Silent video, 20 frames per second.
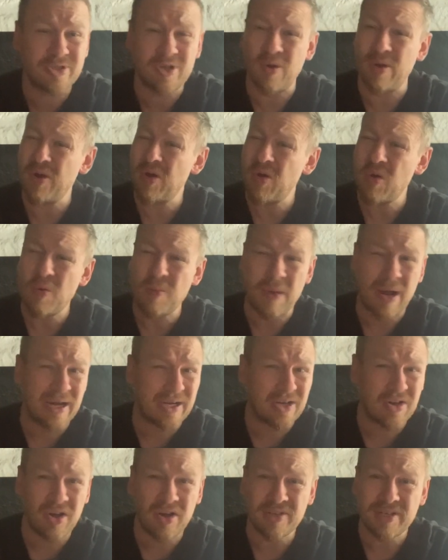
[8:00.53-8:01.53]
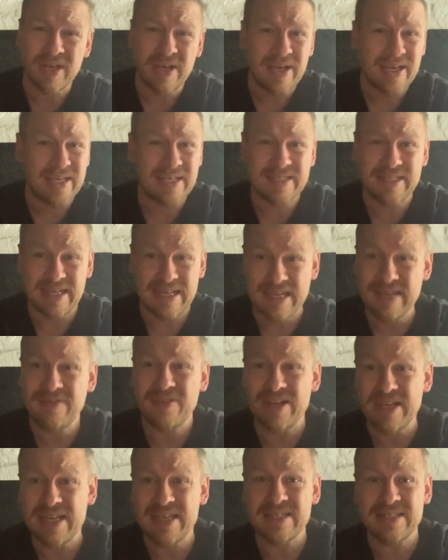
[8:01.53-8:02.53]
going, oh my God,
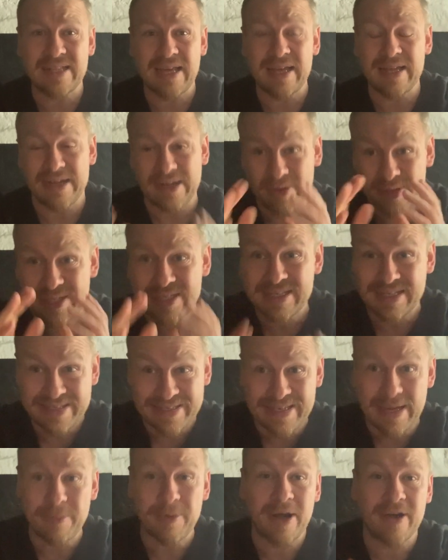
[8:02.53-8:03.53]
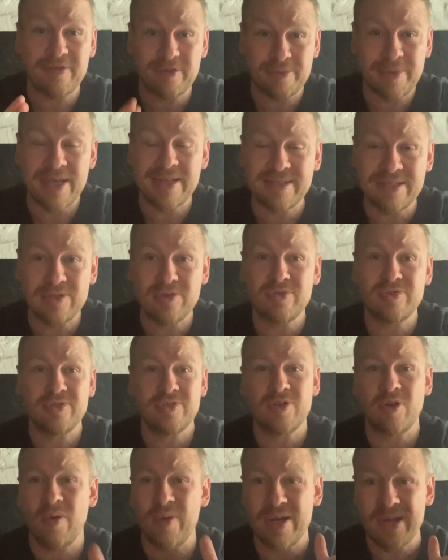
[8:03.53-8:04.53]
even he is like, now this is a samurai from the 1800s
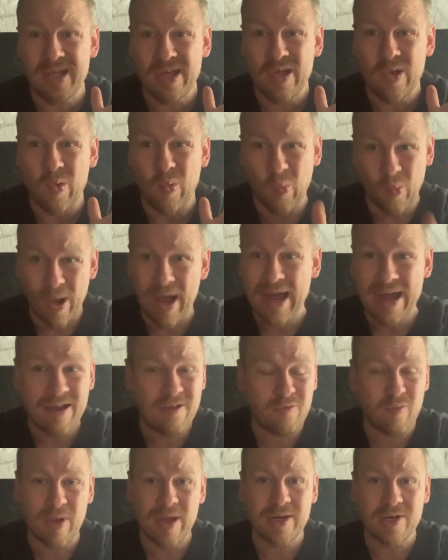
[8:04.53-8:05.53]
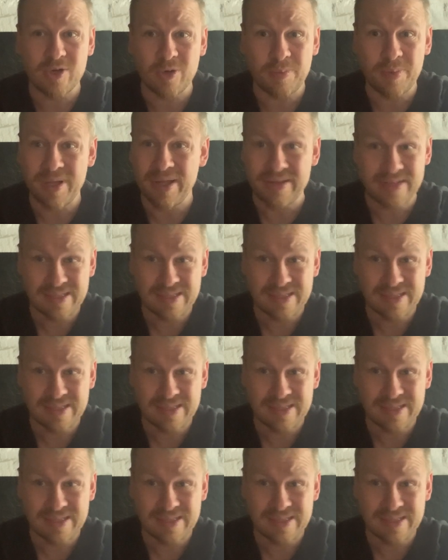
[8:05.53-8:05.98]
going, why have we ended up here?